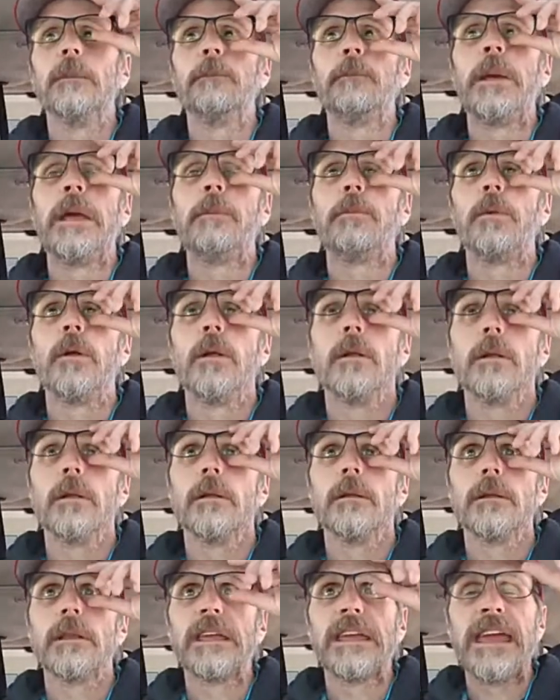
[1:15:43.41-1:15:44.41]
People
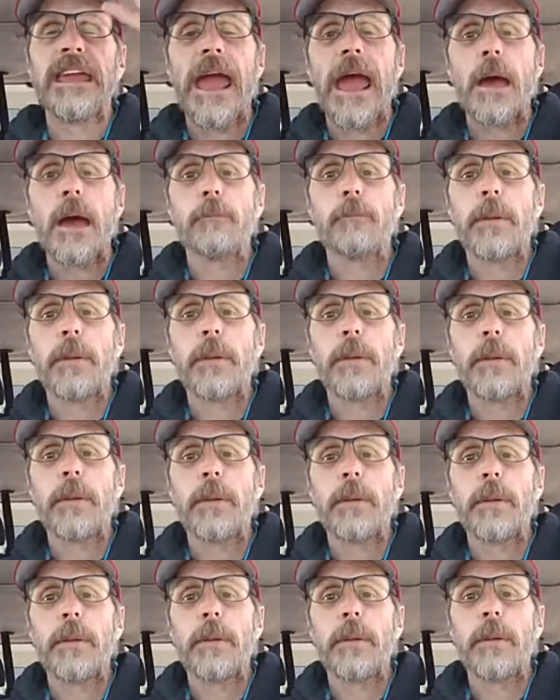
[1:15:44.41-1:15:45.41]
camp out
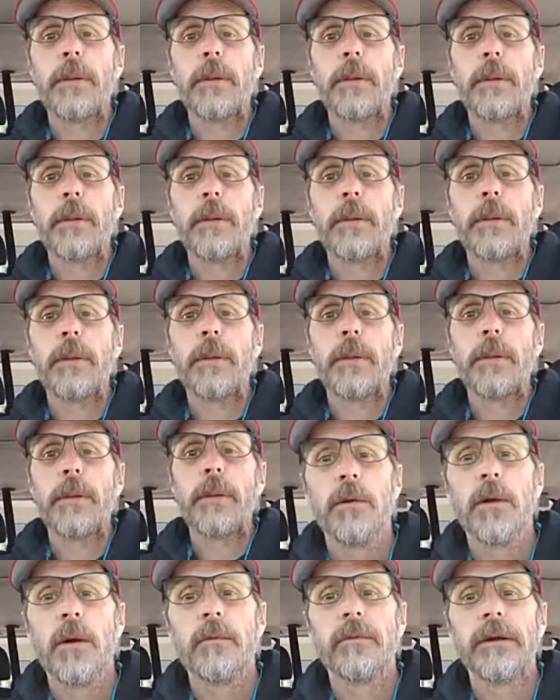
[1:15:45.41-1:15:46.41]
on the
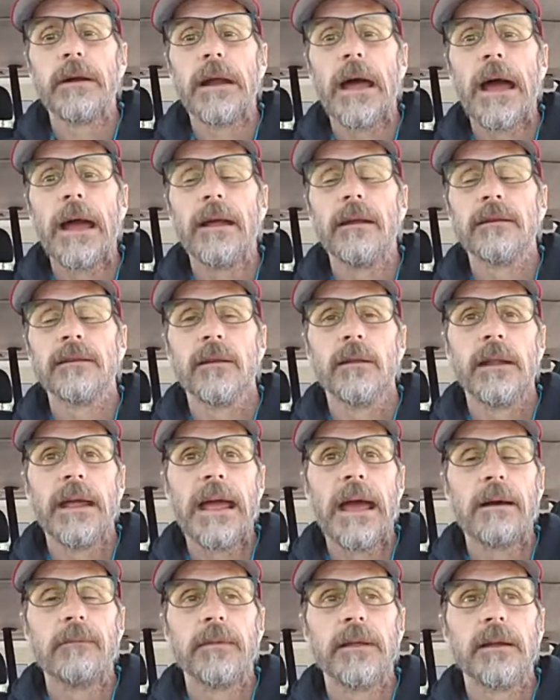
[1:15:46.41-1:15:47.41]
road overnight, so they
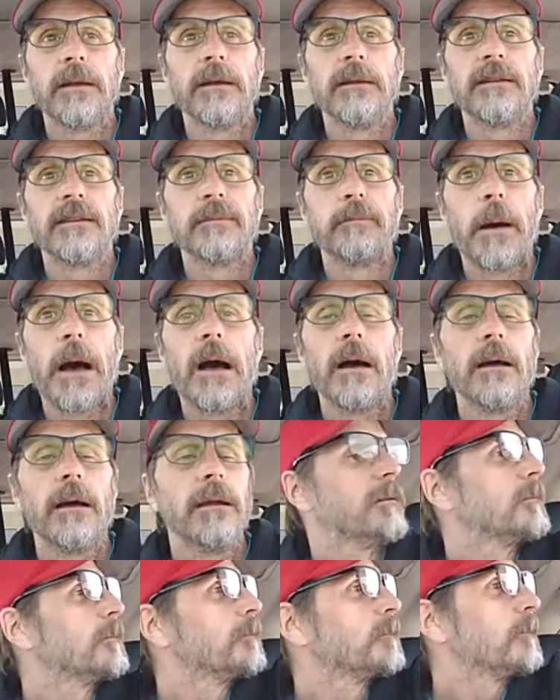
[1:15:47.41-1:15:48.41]
have the good spot.
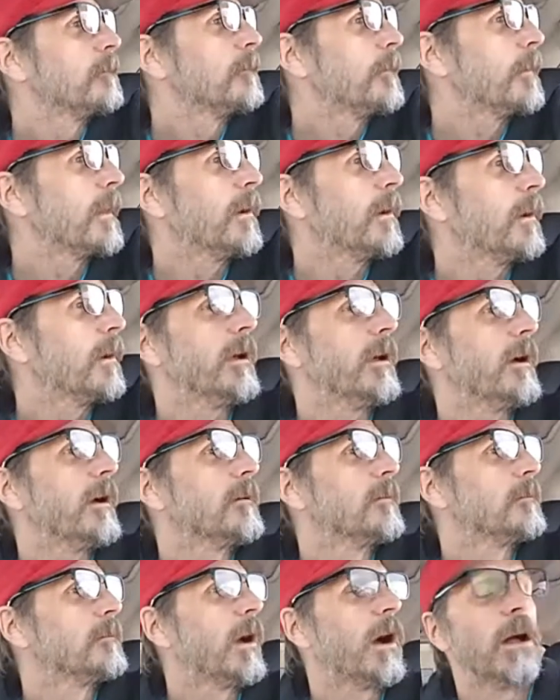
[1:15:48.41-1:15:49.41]
Oh yeah,
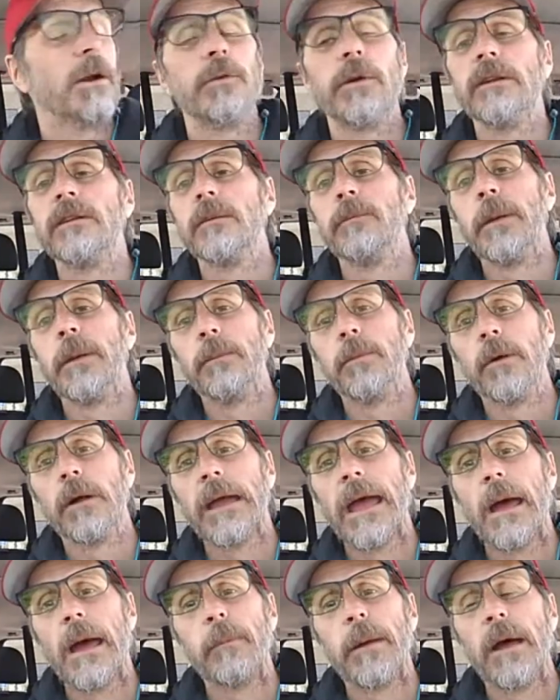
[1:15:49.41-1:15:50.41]
hundreds of people
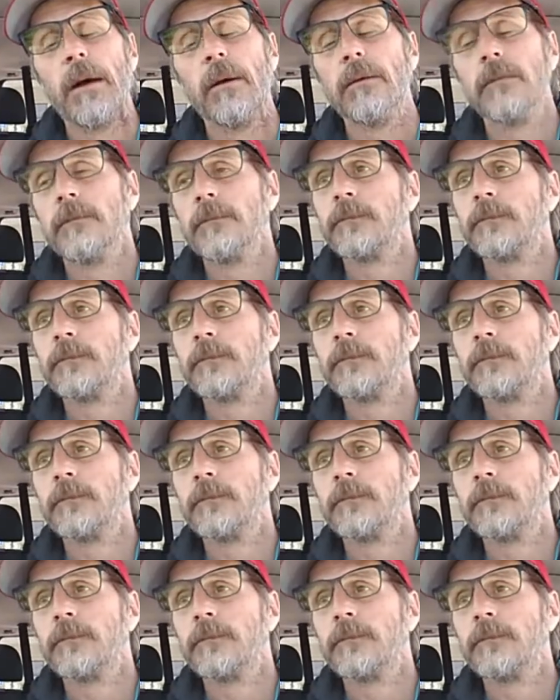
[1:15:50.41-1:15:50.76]
camp out.